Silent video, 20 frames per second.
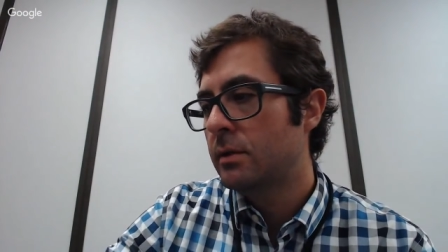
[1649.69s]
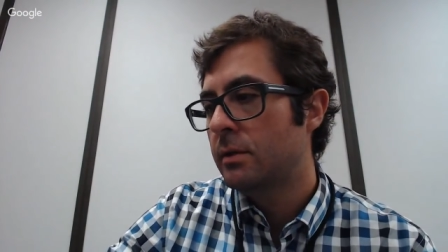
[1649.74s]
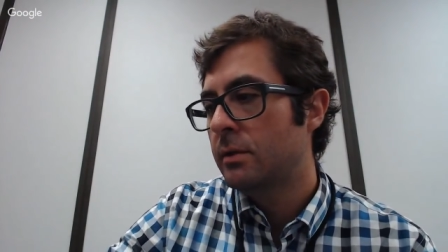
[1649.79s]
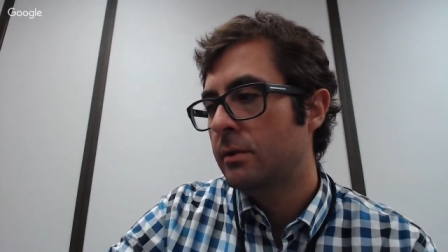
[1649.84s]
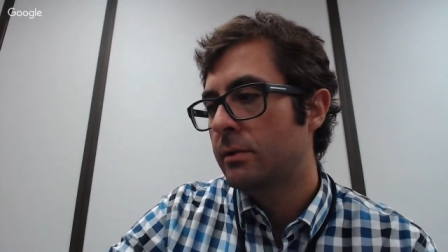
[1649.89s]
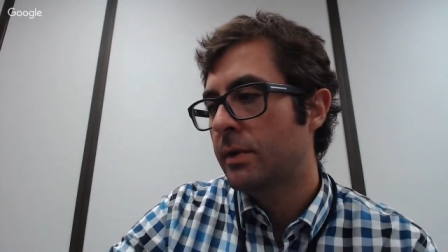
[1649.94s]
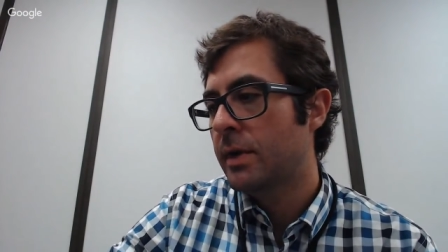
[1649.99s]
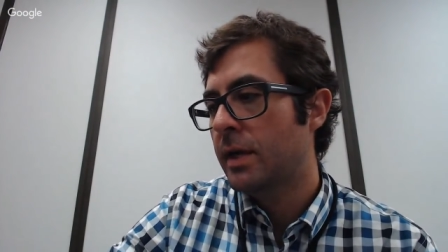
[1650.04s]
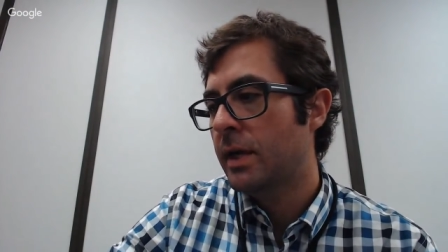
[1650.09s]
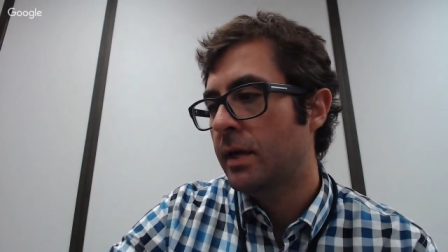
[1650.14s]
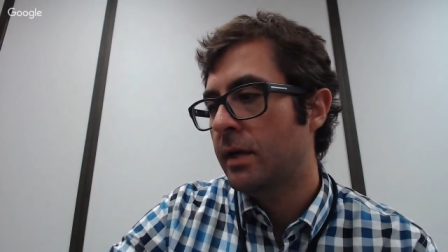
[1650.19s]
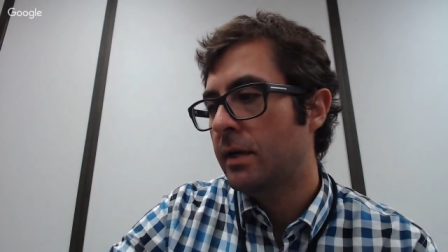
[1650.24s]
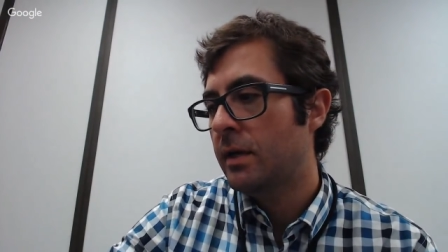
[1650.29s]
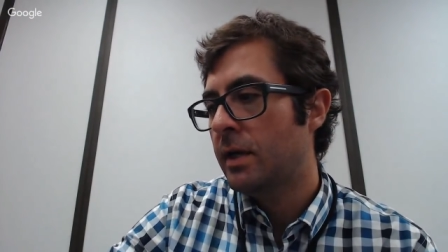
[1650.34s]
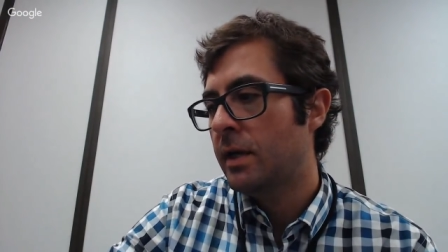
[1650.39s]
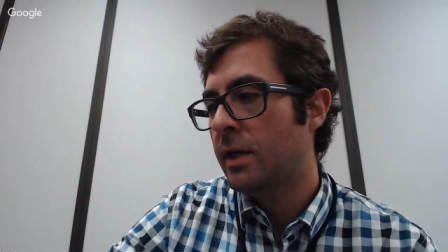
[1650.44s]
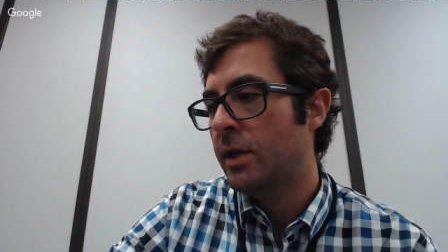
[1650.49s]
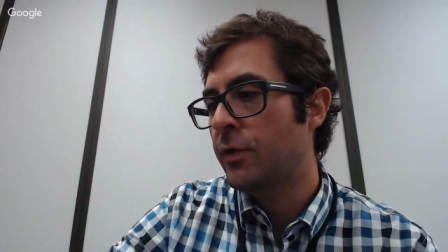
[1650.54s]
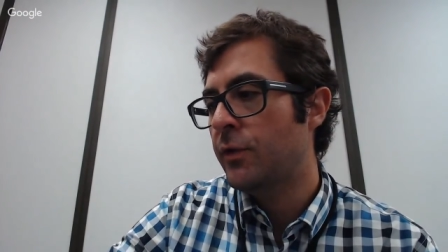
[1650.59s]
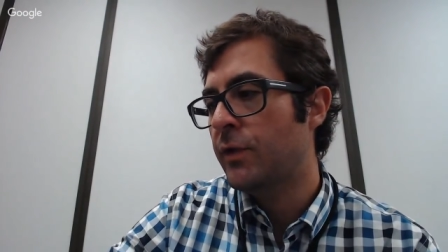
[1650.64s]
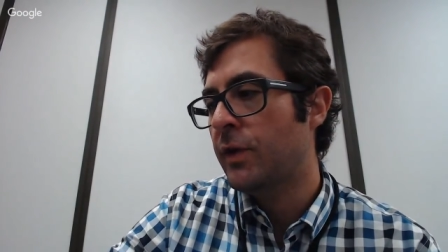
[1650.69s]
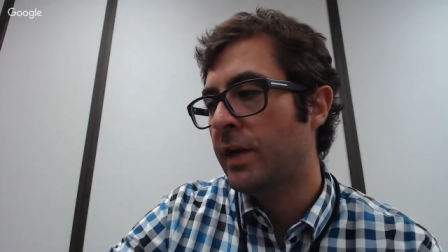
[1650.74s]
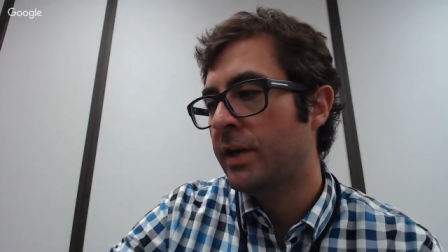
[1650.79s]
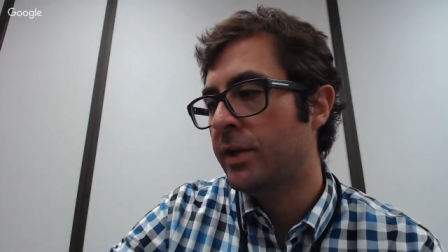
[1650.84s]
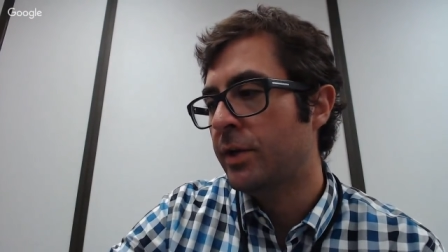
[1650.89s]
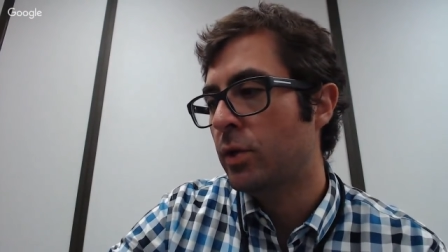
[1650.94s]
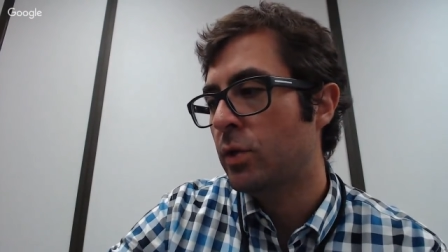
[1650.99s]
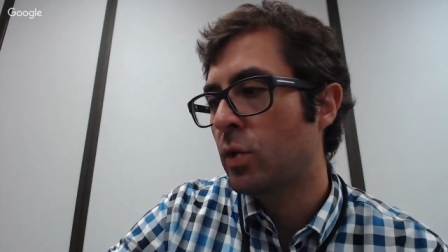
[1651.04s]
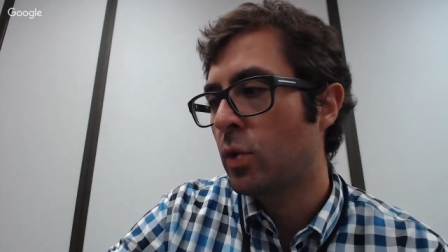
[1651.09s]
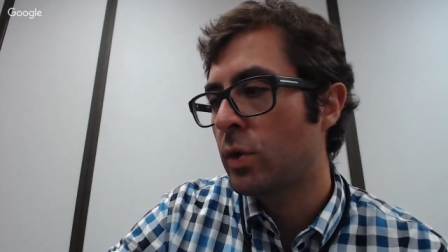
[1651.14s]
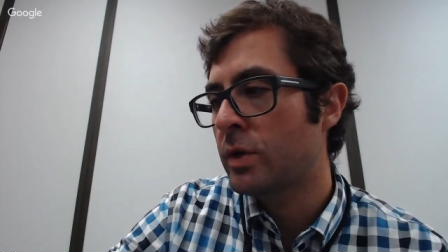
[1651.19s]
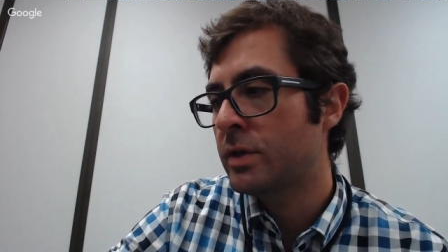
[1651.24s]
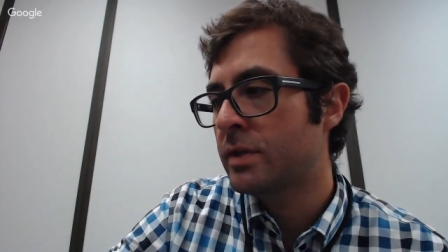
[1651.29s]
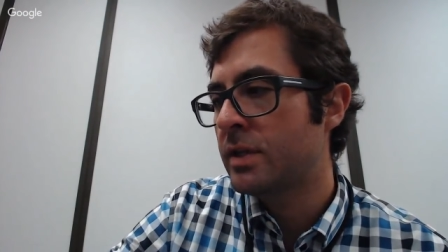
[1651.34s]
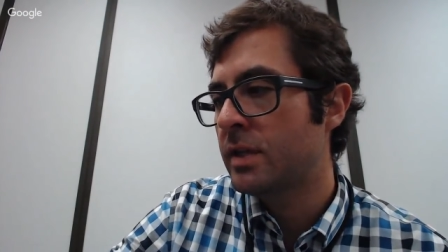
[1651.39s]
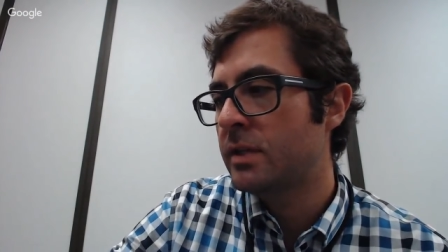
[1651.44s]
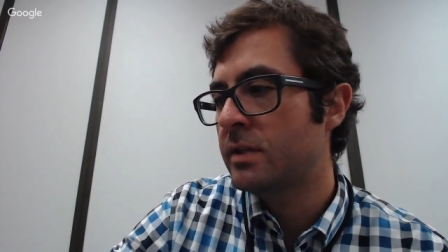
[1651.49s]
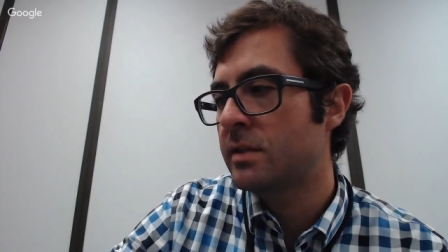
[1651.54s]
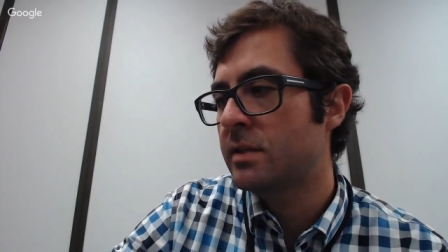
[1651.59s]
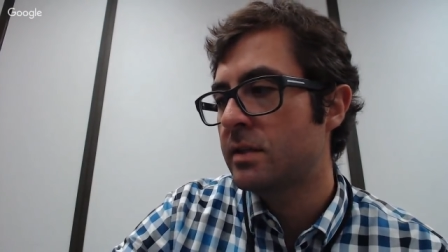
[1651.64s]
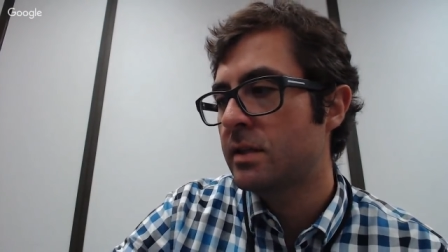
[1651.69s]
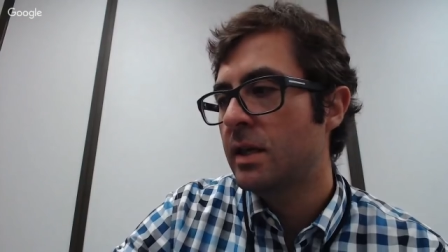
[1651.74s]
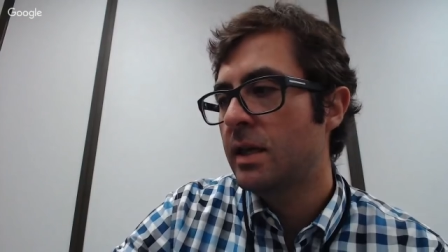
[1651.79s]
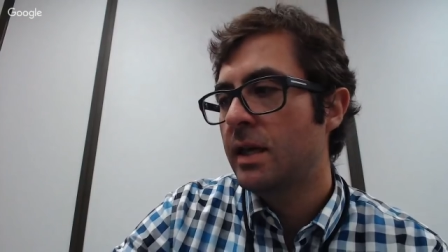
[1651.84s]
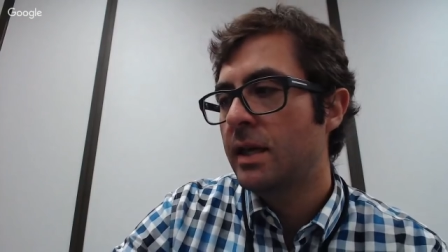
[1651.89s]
Okay, how do you find your courses?